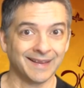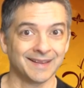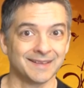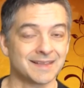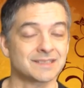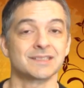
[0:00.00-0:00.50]

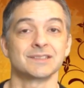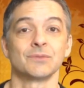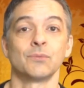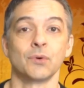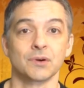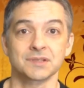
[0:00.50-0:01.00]
This is the
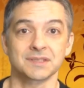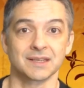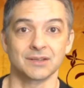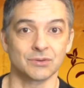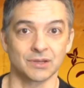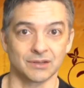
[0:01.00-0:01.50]
worst
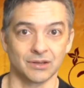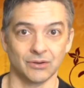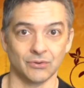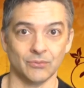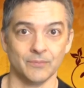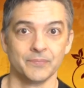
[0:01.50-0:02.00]
thing you can
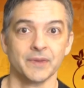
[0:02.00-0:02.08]
do.